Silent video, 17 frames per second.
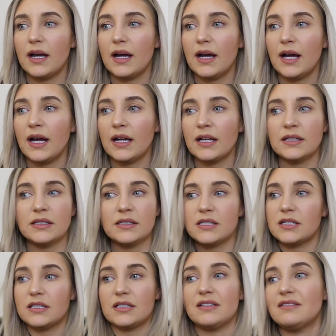
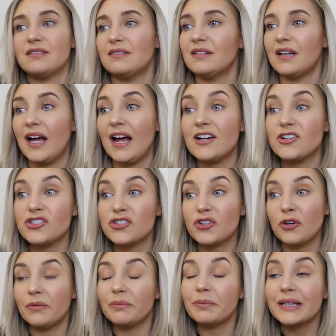I just
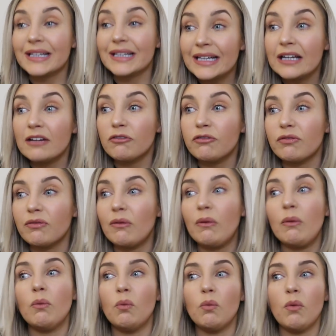couldn't believe
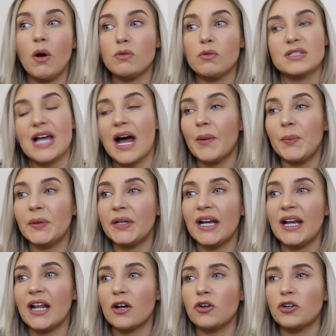what was
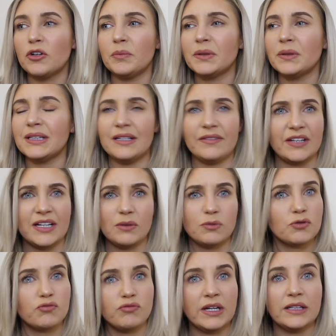happening. I couldn't believe that it
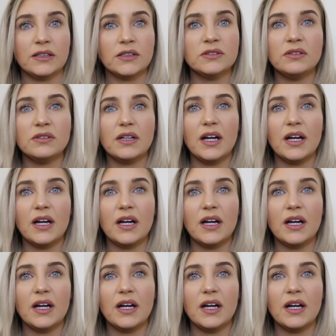was real.